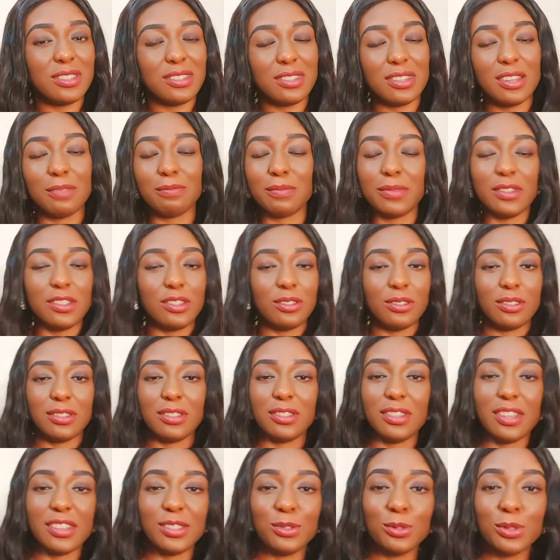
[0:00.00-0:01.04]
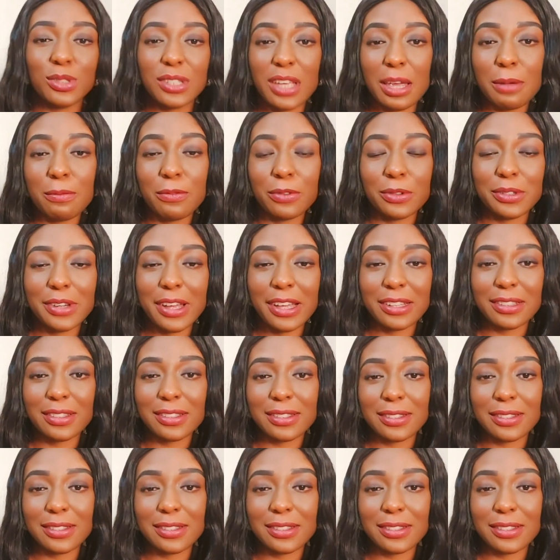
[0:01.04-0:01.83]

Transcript: them? Short, there's no time for that.